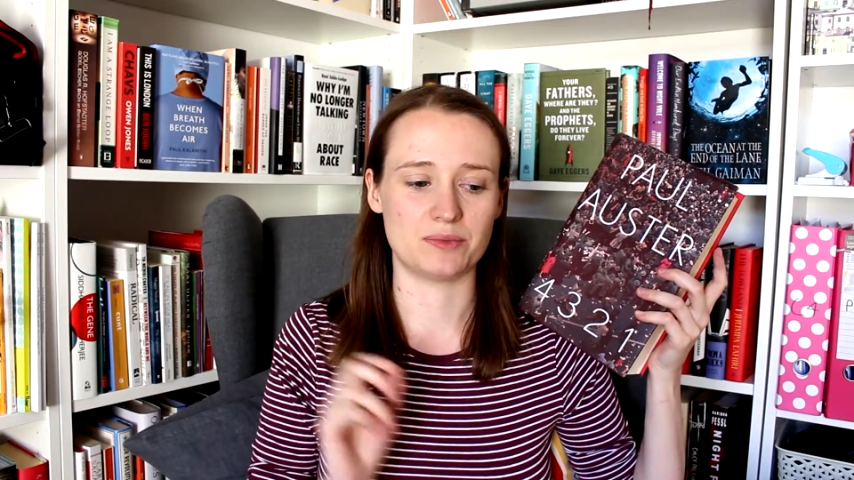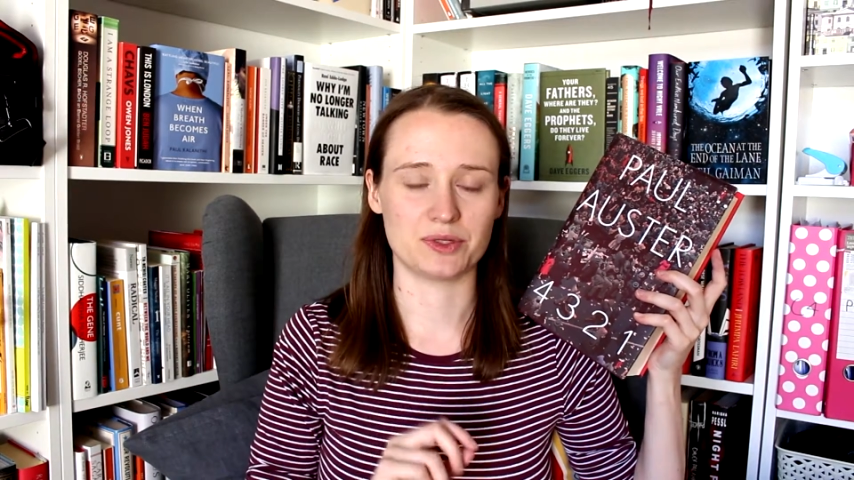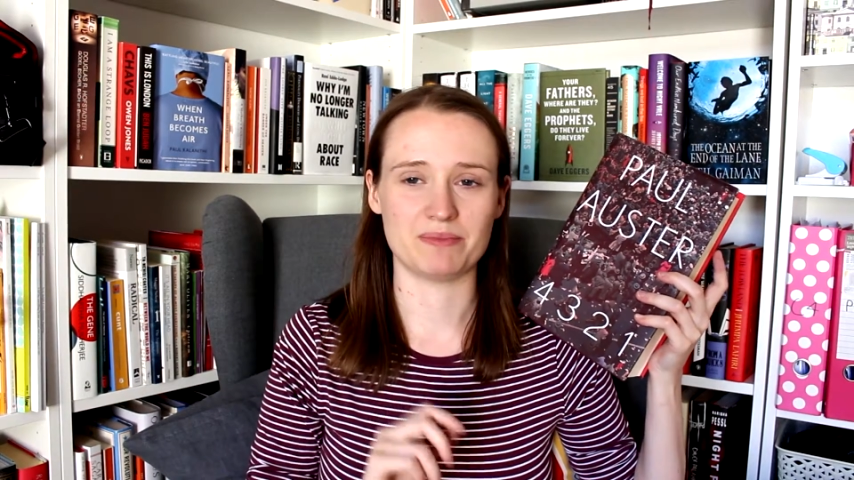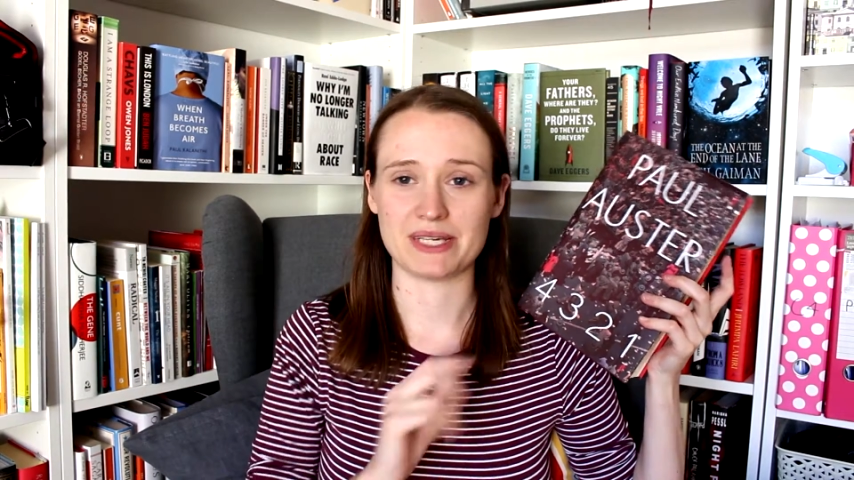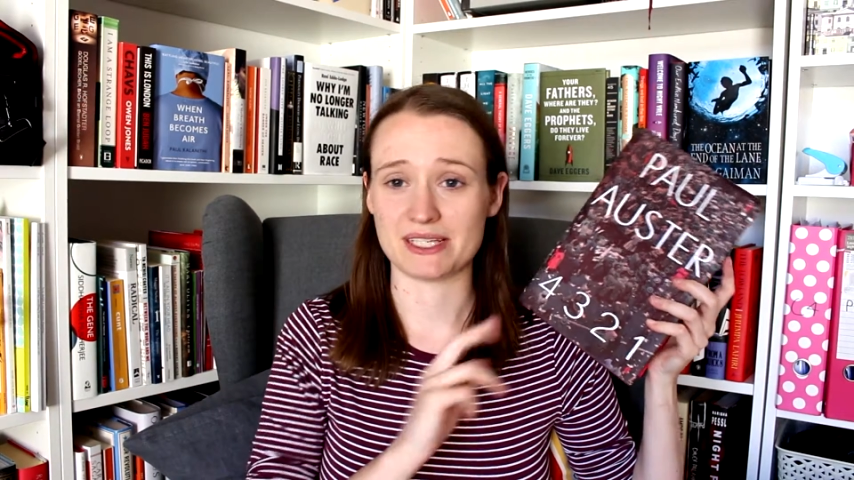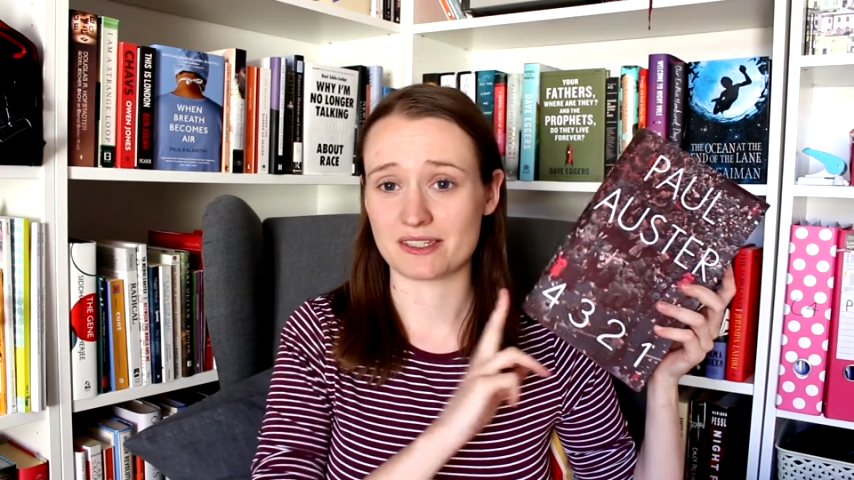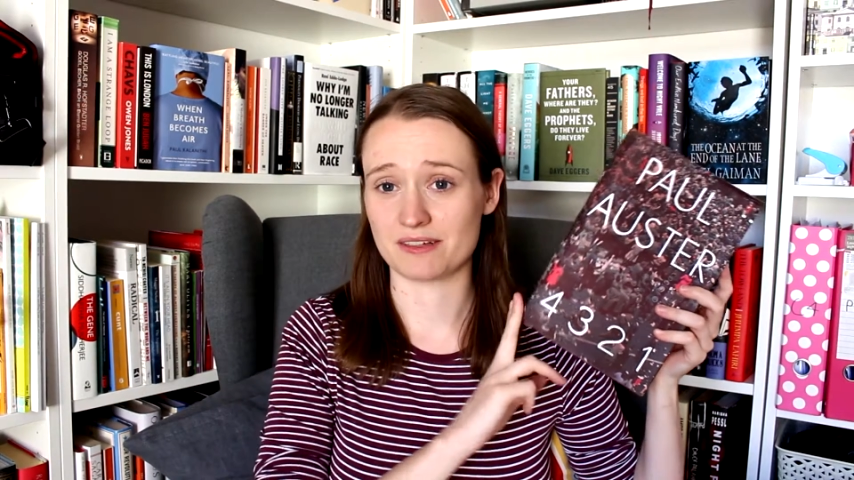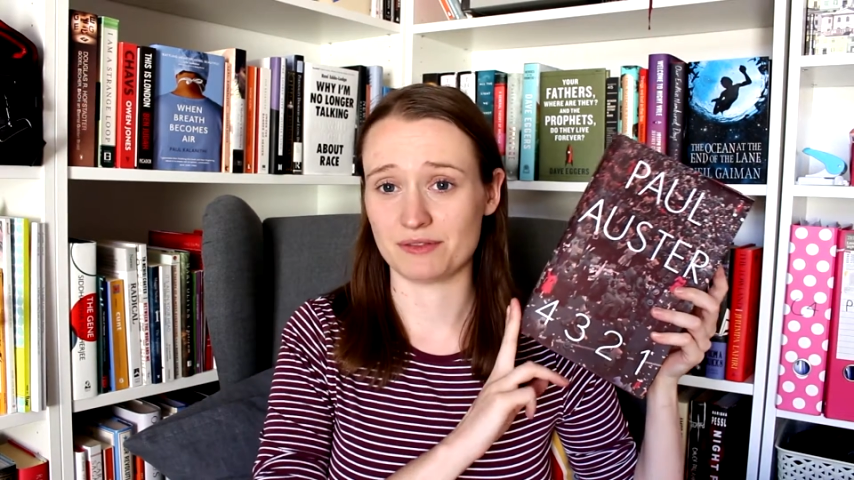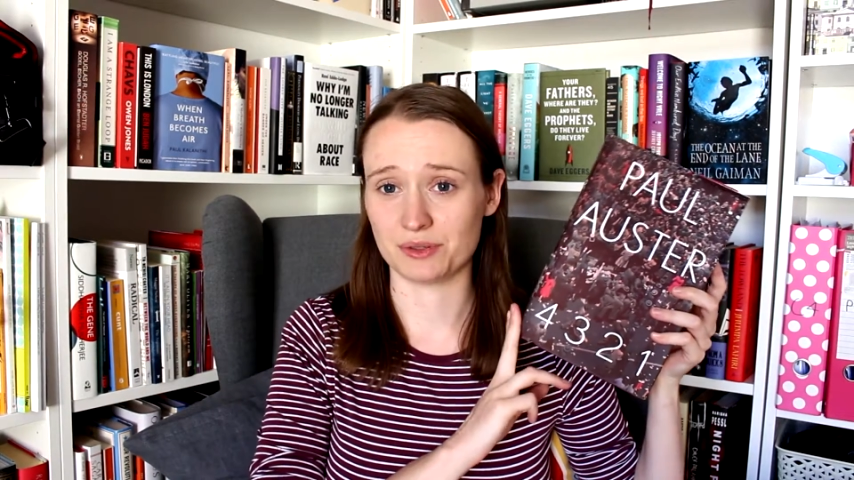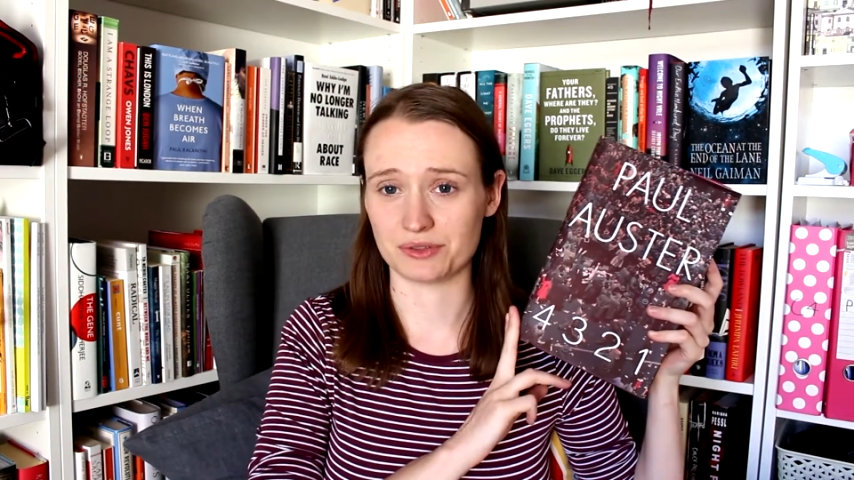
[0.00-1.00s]
War and Peace
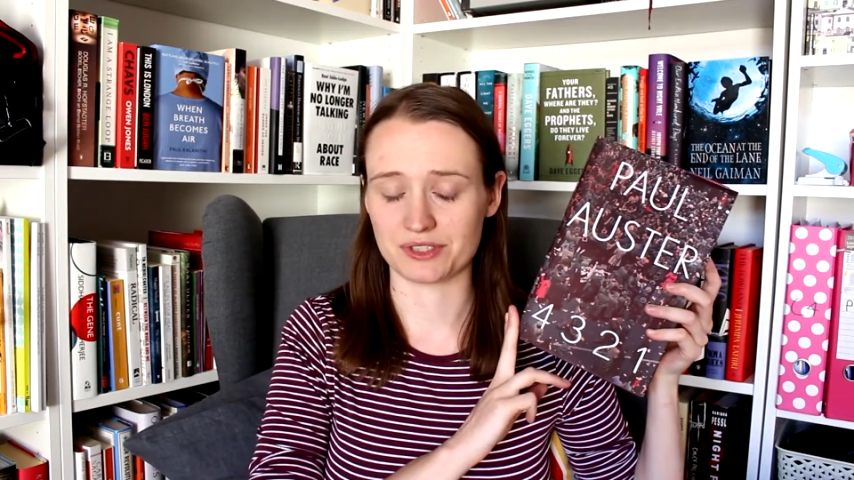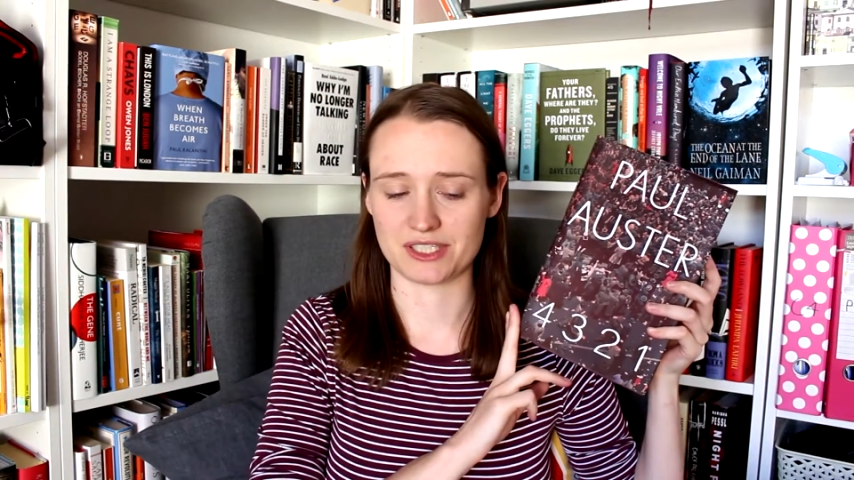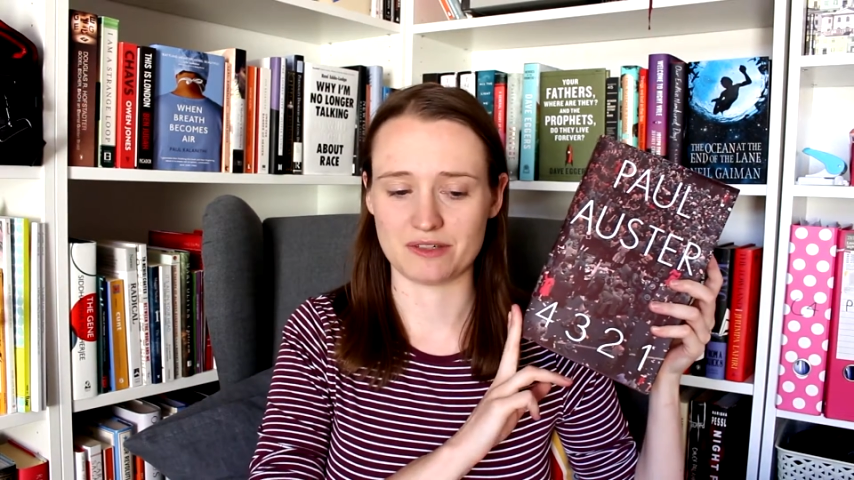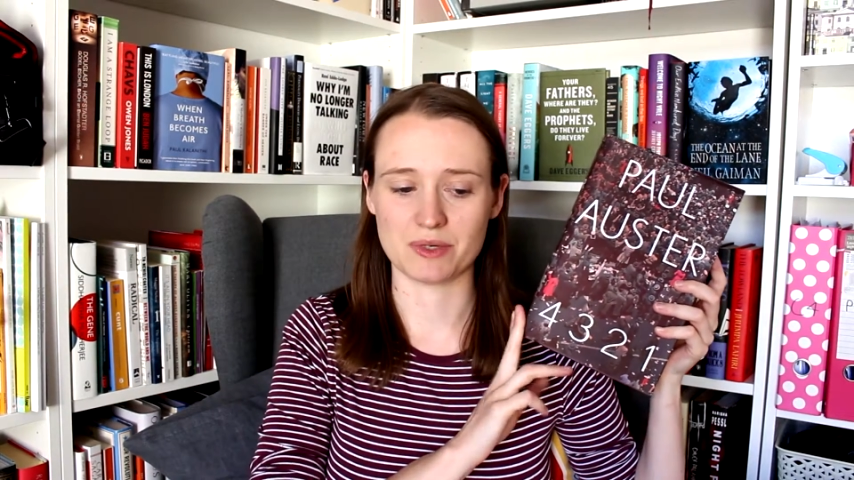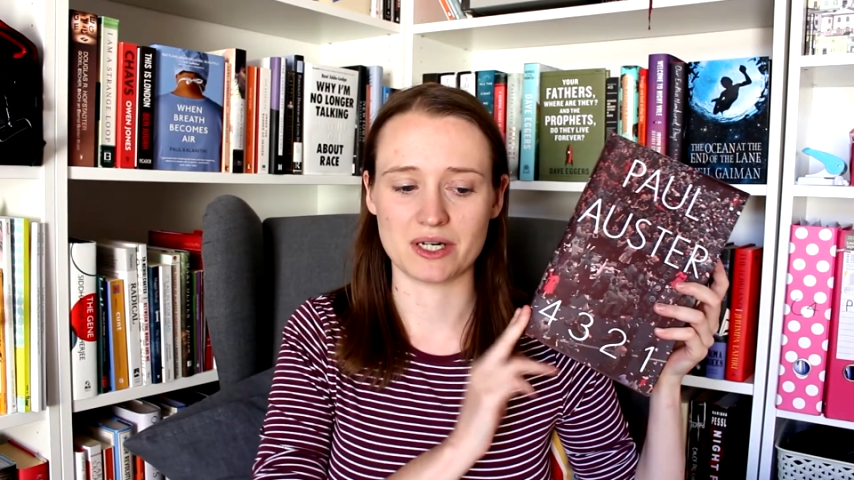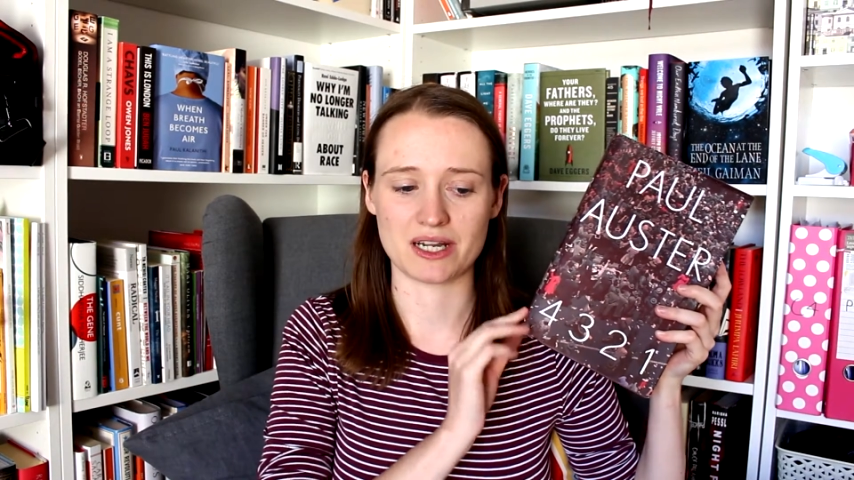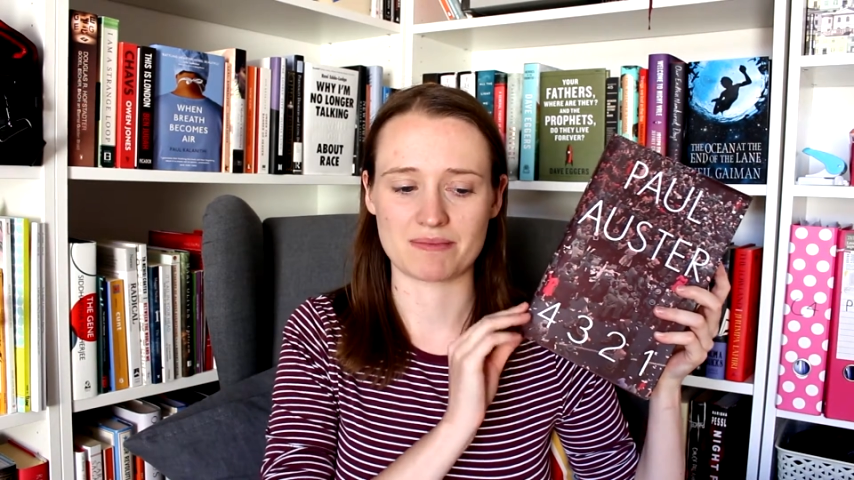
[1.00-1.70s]
and 4321,